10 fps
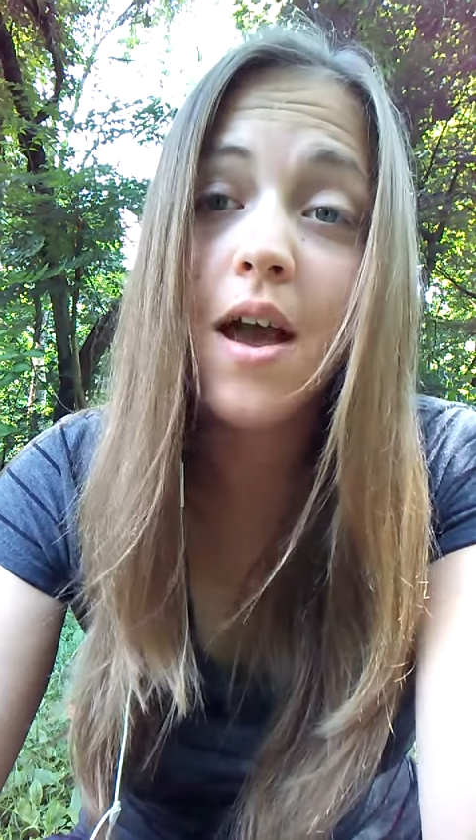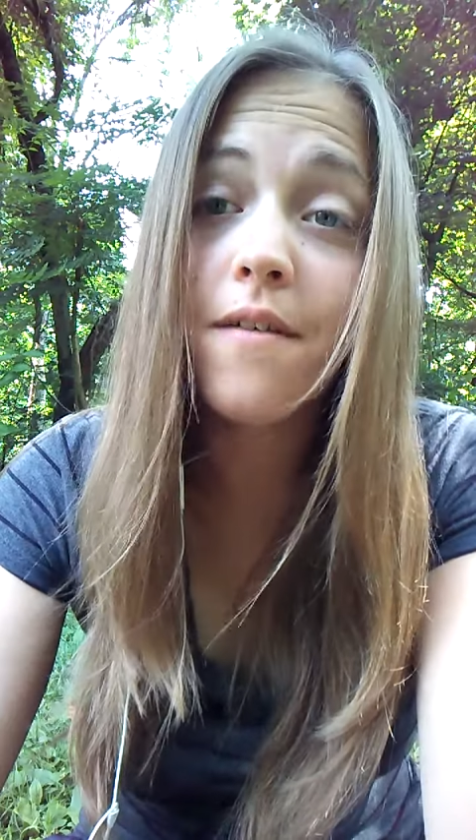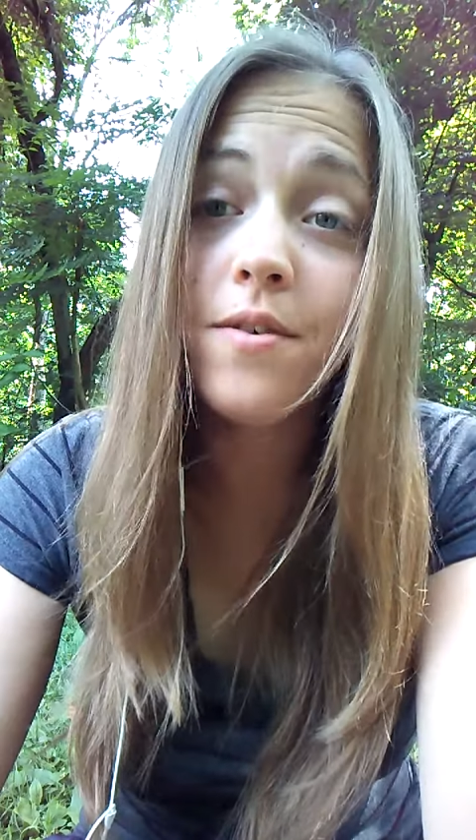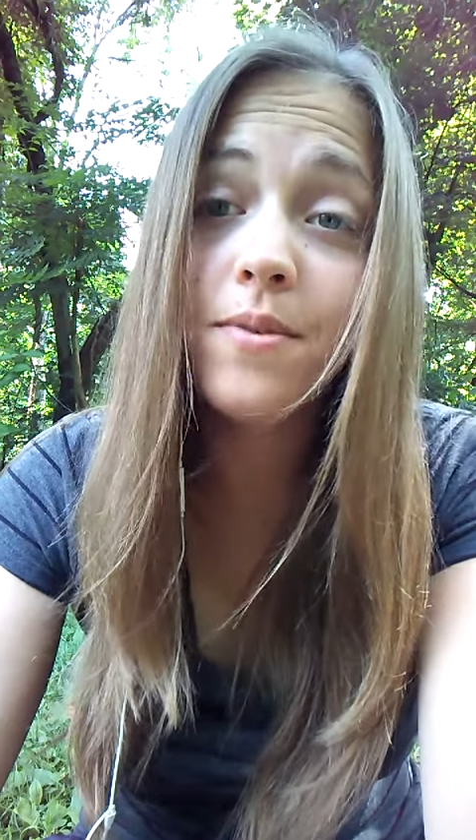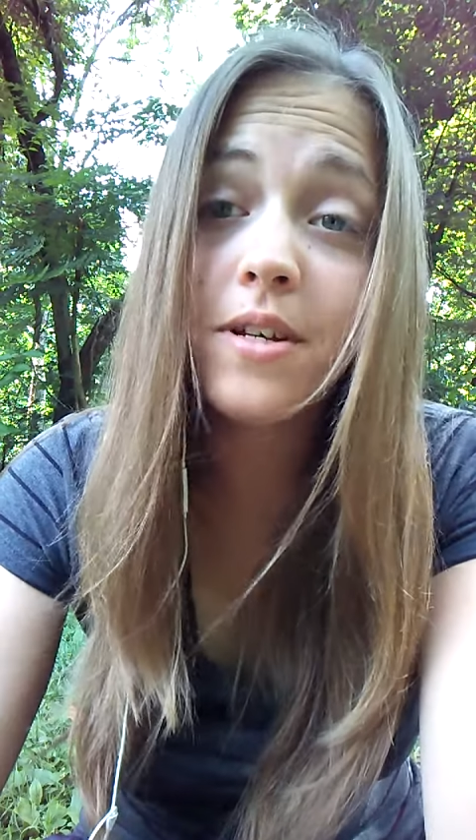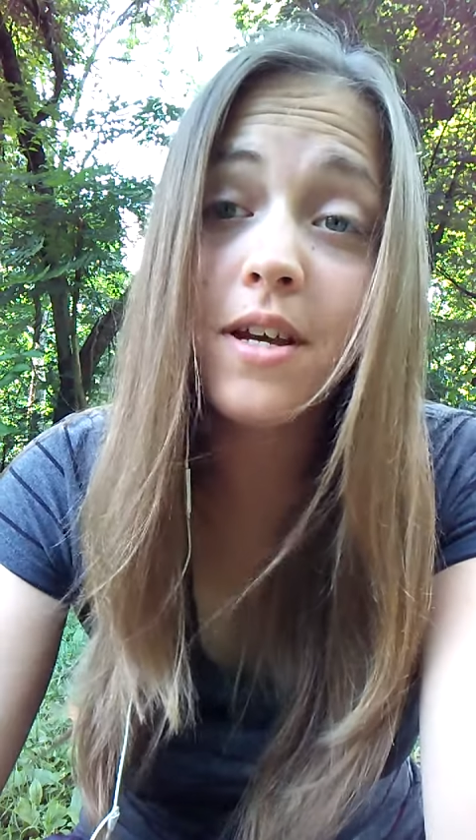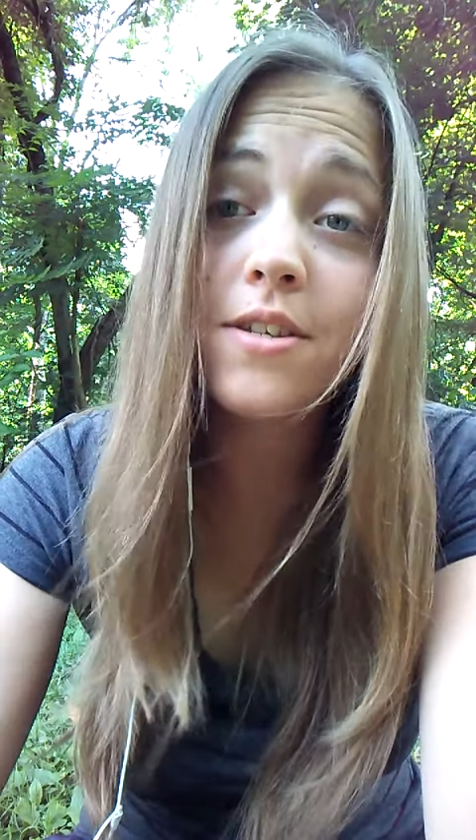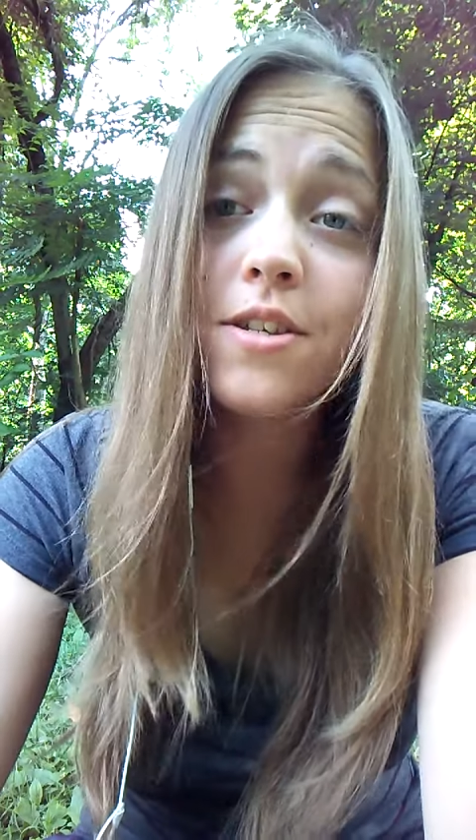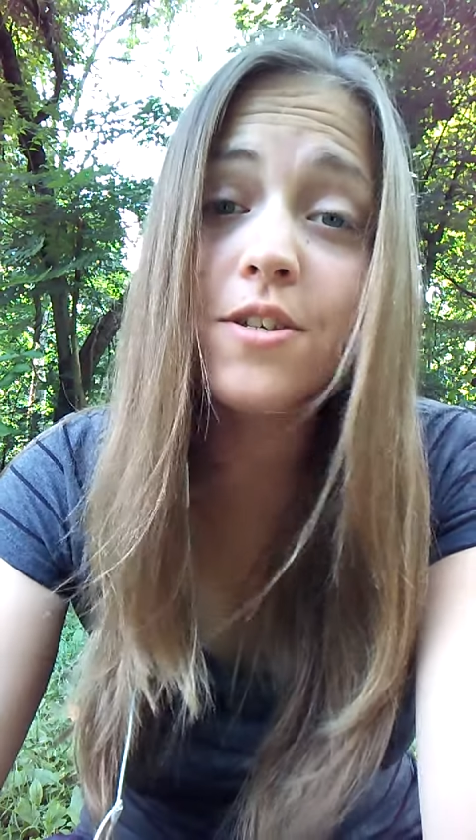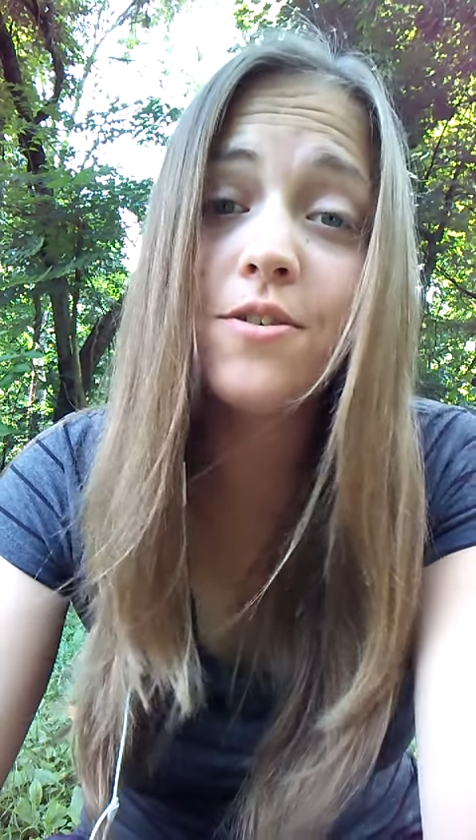Everybody
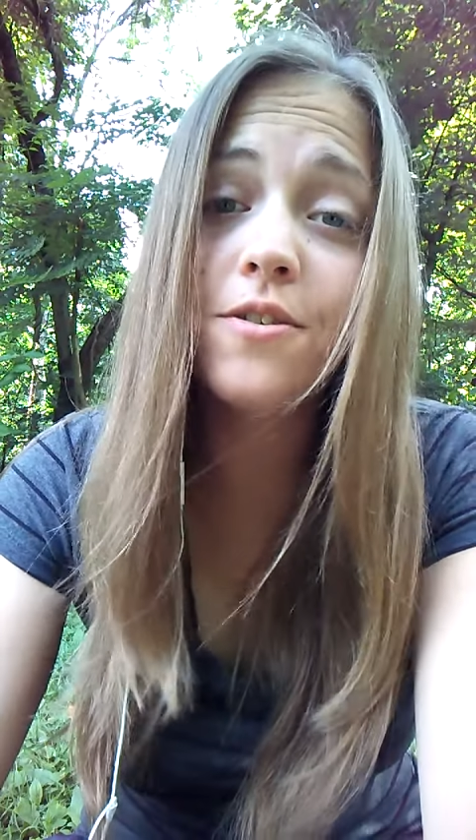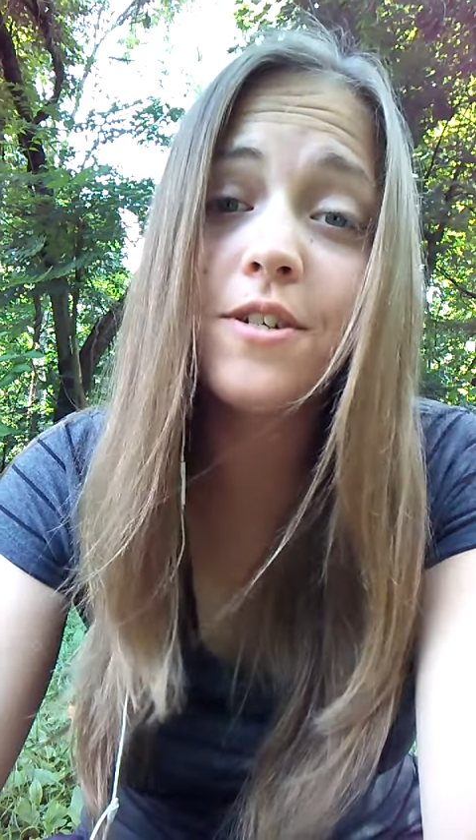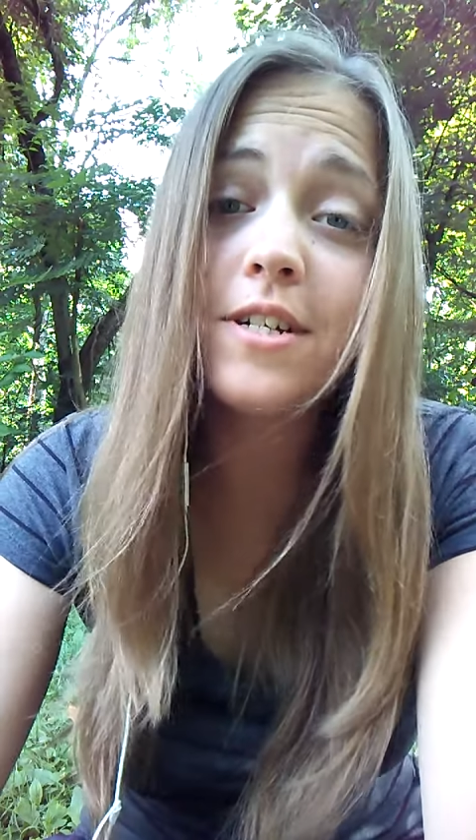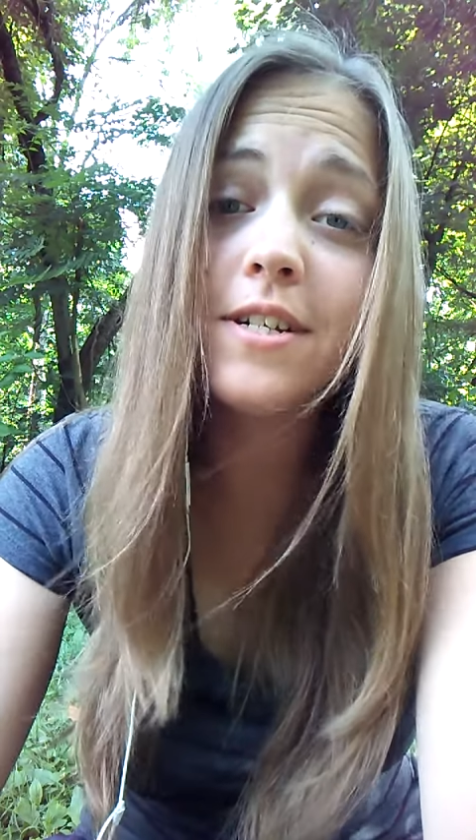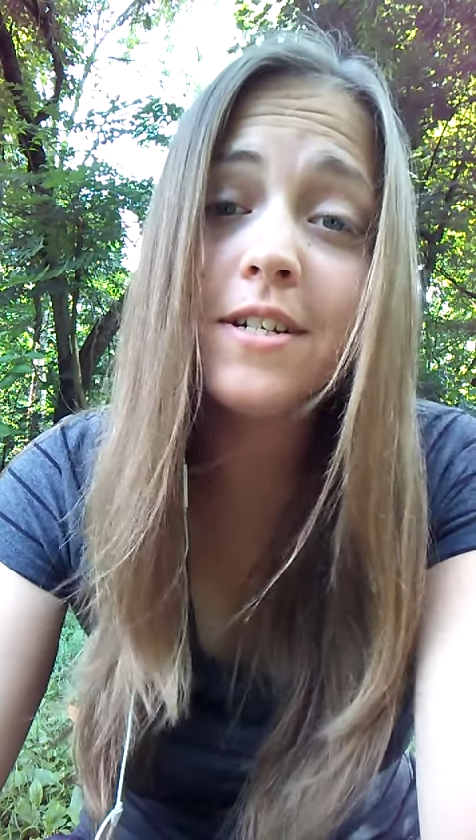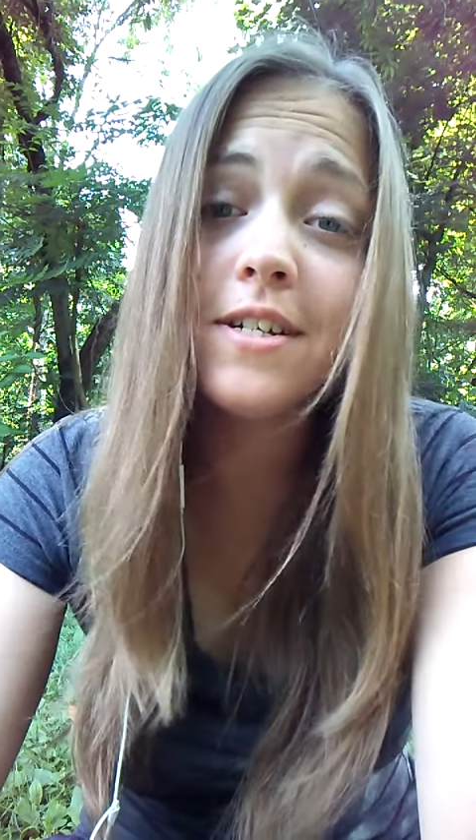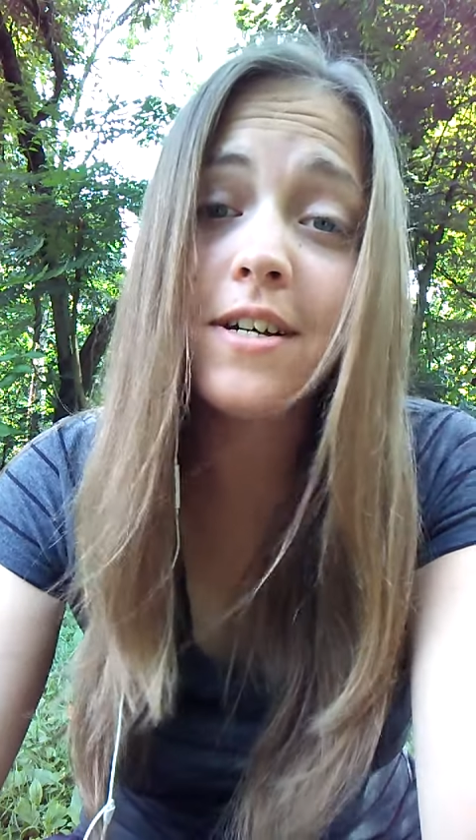has a story,